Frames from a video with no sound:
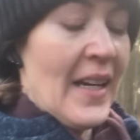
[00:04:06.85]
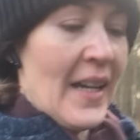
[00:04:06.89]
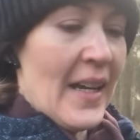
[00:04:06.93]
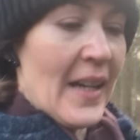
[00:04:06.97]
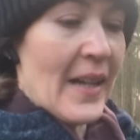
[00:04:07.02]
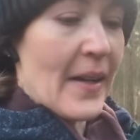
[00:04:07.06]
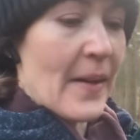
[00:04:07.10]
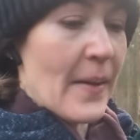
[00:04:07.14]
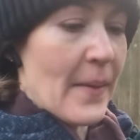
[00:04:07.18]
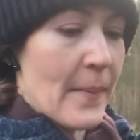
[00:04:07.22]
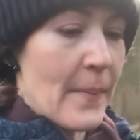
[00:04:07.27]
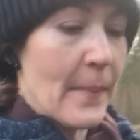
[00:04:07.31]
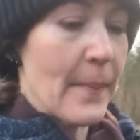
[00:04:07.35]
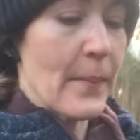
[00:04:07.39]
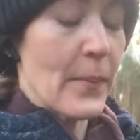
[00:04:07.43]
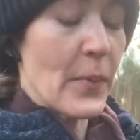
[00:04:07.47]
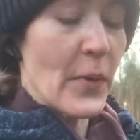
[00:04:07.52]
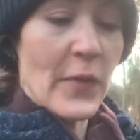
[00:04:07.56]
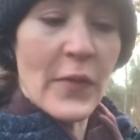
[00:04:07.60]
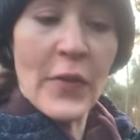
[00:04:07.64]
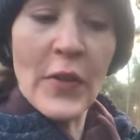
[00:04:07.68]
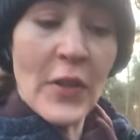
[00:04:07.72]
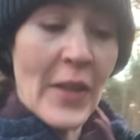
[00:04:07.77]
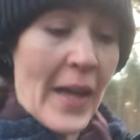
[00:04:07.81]
Um,
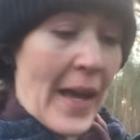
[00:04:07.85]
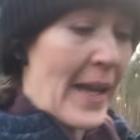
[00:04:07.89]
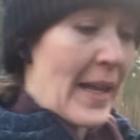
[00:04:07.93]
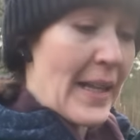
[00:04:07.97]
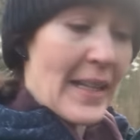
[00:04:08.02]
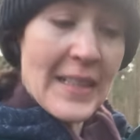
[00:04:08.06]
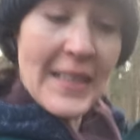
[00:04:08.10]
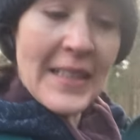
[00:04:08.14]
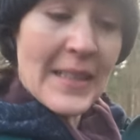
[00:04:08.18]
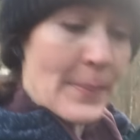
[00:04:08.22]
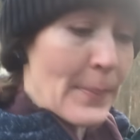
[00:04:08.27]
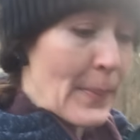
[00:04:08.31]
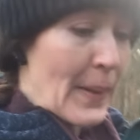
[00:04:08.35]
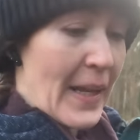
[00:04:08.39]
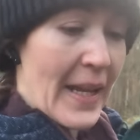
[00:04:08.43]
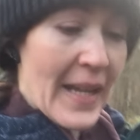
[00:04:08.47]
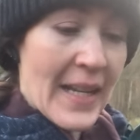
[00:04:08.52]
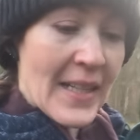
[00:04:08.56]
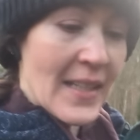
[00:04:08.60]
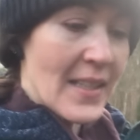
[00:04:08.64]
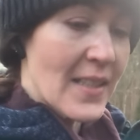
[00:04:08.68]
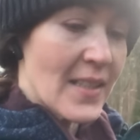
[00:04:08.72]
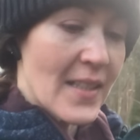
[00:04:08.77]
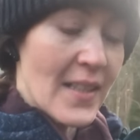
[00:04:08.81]
but for that split
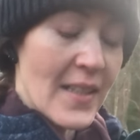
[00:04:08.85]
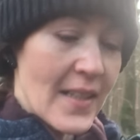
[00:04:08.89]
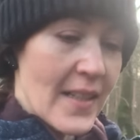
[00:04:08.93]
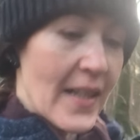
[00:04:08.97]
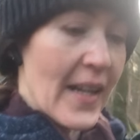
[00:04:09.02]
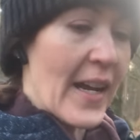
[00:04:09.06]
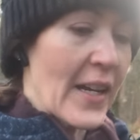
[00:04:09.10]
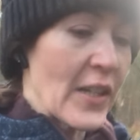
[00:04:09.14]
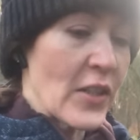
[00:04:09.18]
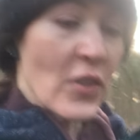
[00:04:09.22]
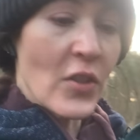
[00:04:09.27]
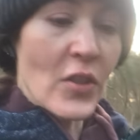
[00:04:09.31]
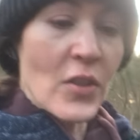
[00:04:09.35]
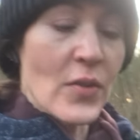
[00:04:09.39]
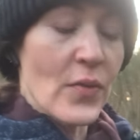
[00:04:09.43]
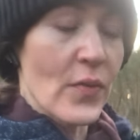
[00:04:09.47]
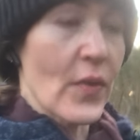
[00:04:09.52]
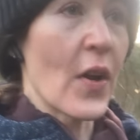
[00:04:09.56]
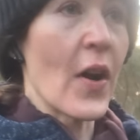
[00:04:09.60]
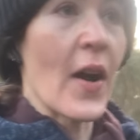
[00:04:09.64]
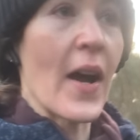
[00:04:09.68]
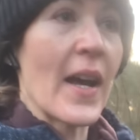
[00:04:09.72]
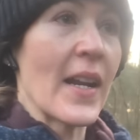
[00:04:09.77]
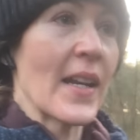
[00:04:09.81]
instant, I just
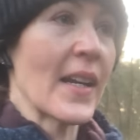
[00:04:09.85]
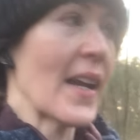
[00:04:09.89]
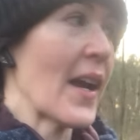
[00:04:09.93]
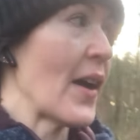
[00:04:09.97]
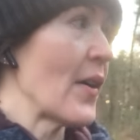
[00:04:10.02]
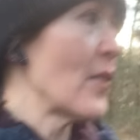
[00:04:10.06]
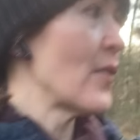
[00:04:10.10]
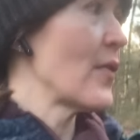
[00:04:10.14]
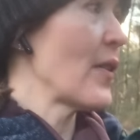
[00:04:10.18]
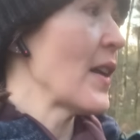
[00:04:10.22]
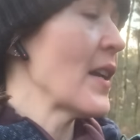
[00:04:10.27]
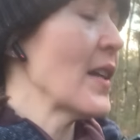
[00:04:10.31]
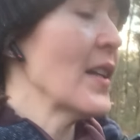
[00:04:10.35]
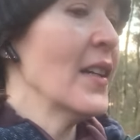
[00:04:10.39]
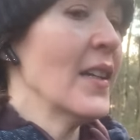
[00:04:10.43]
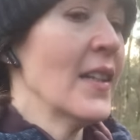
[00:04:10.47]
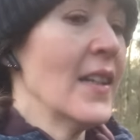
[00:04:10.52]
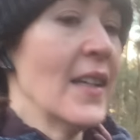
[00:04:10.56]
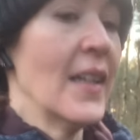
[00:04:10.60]
forgot I had a caravan.